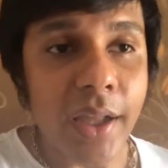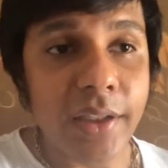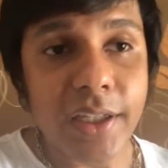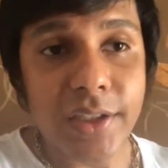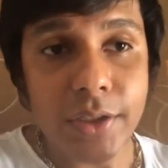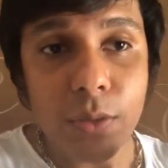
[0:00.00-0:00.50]

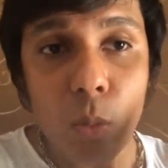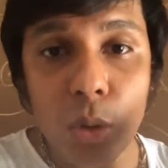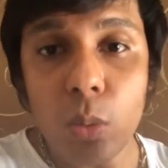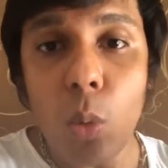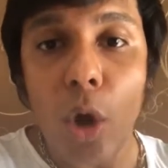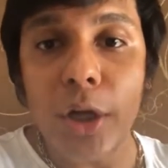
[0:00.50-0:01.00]
they just
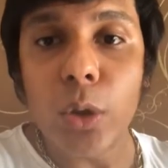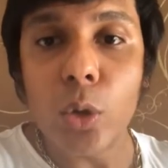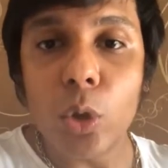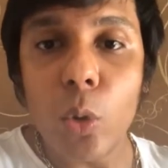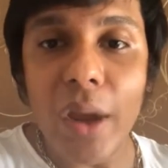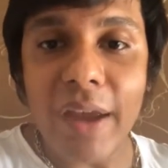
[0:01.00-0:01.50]
would want to
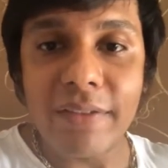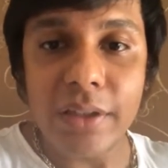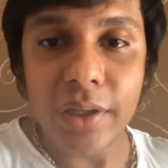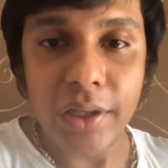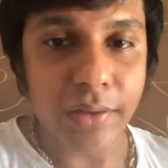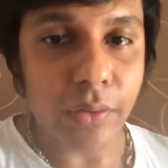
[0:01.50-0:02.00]
know
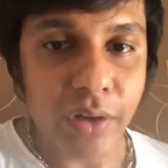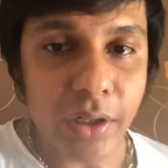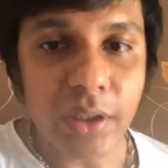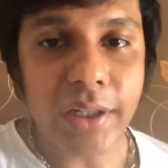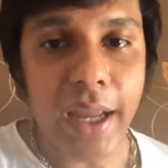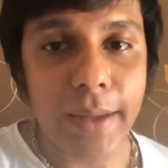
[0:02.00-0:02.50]
everything in the
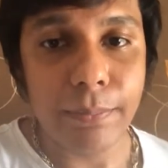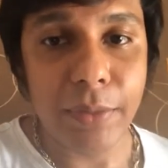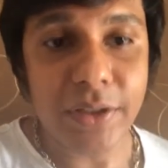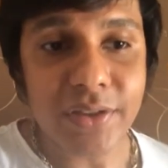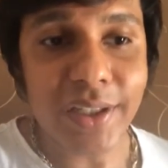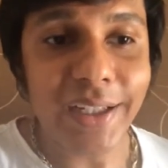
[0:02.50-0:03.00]
real time,
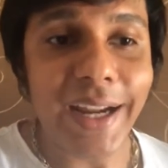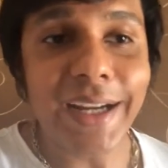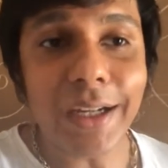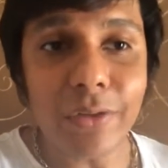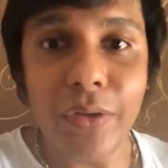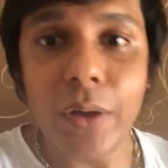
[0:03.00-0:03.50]
because the
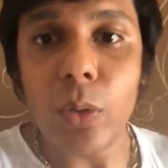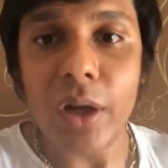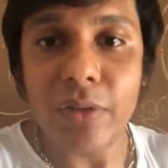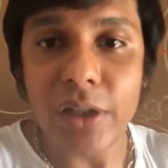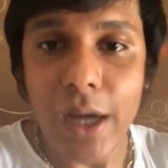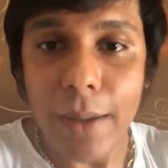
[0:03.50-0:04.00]
data feed,
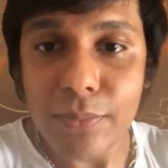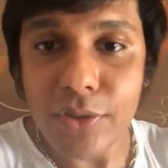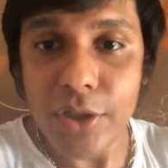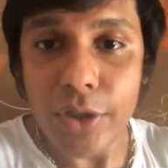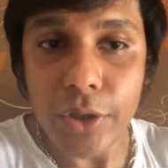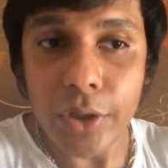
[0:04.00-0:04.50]
whatever comes
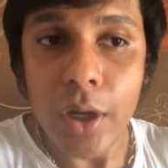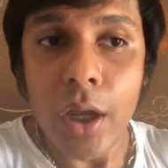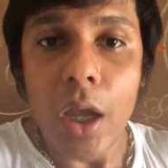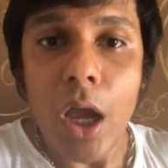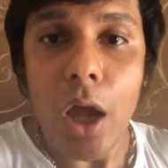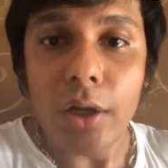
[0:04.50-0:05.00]
here
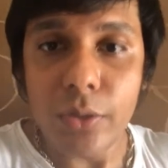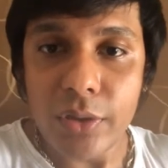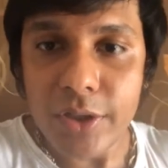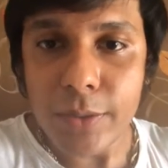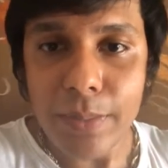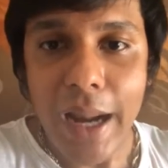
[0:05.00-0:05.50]
onto
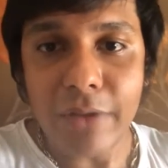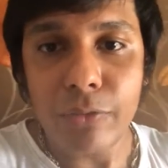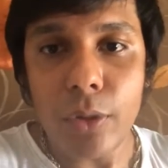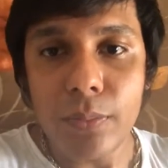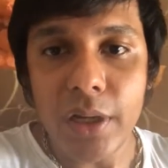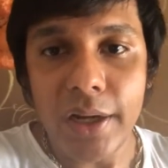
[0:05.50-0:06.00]
this
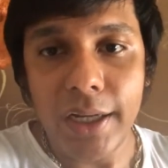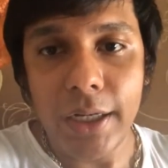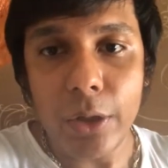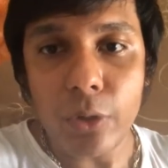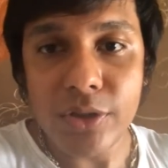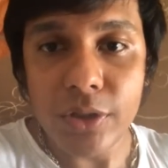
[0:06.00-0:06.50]
platform
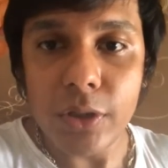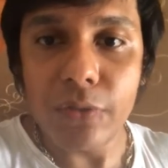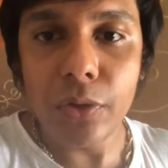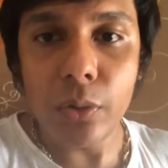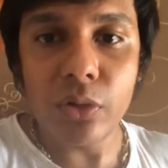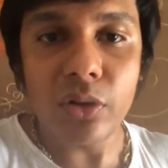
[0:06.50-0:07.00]
currently or
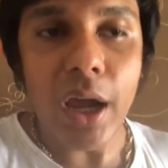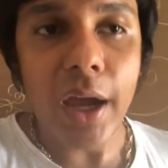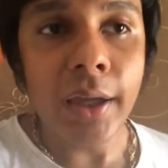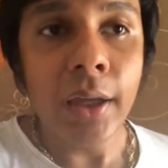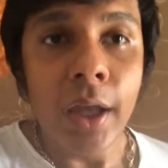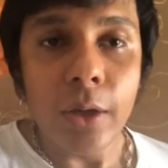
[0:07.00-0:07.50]
served to
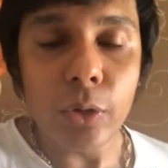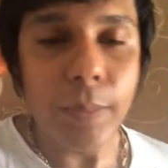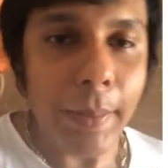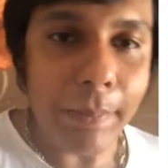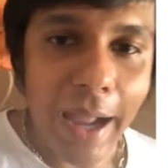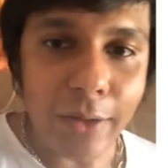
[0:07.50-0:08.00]
TRAI, could
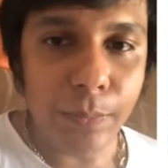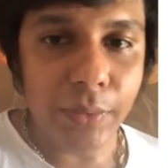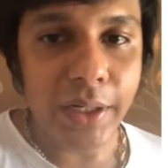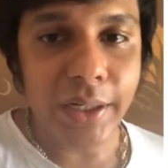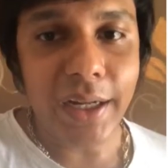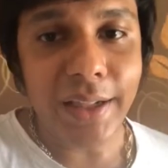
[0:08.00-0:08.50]
be
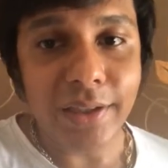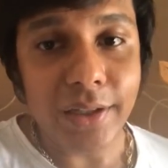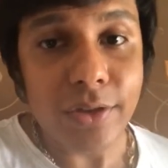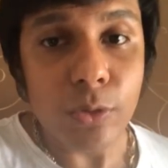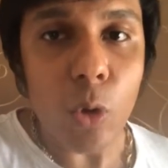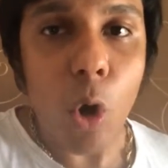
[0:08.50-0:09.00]
manipulated and there
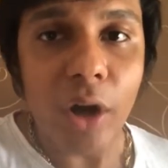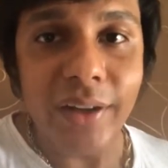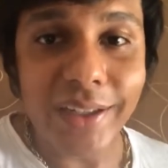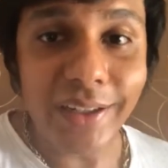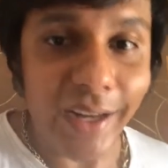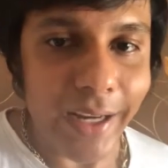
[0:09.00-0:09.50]
is no
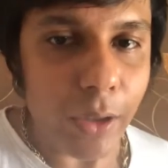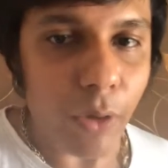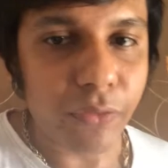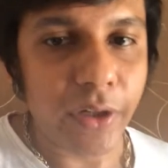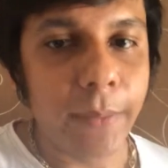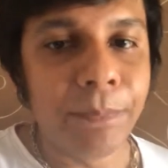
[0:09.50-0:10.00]
audit trail
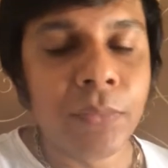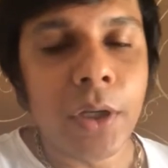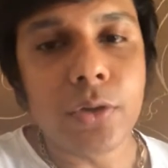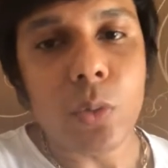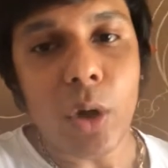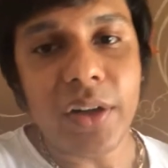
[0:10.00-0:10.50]
of it.
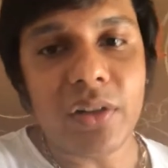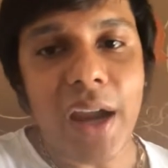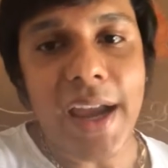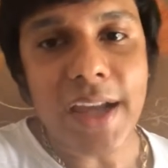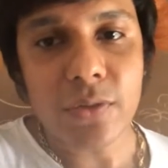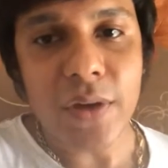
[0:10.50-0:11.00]
So what TRAI
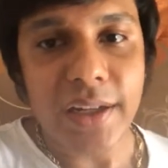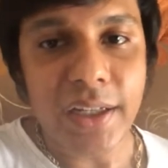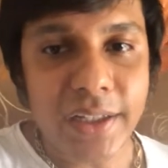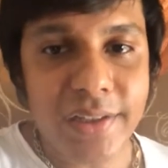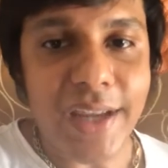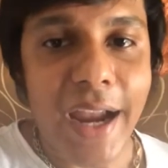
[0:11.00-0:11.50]
has
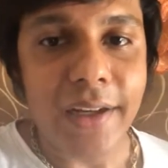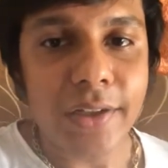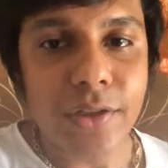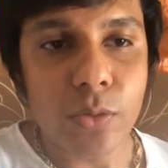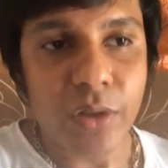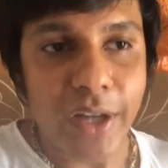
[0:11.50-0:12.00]
finally decided
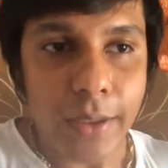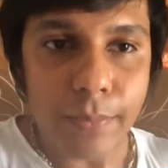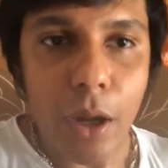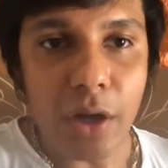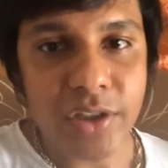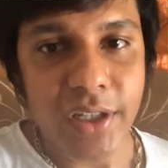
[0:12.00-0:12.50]
is to create a
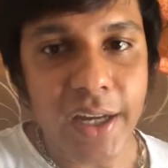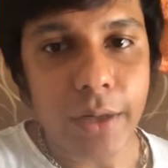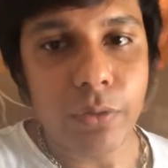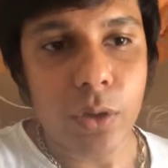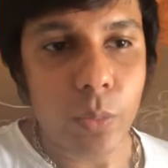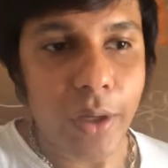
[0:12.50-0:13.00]
blockchain
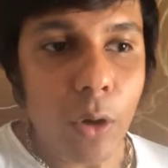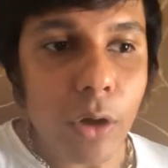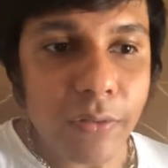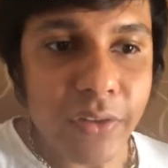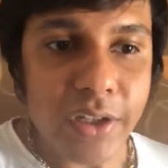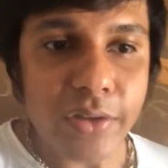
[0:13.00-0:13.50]
network where all
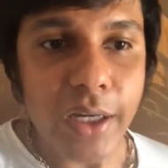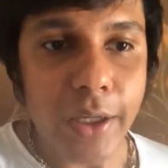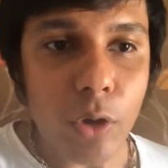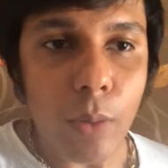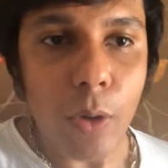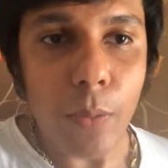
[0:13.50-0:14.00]
of these
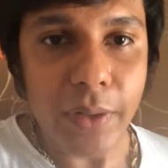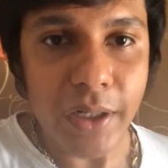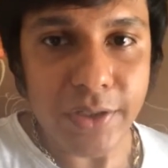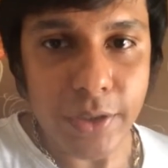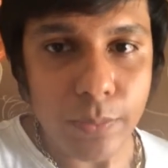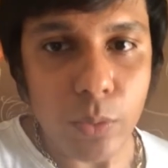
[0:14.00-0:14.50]
telecom
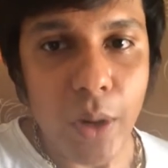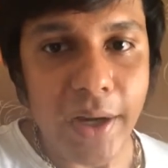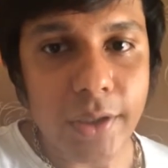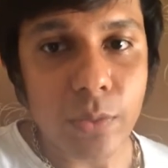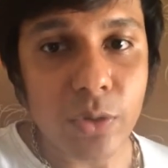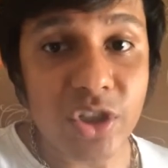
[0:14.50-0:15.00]
operators and providers would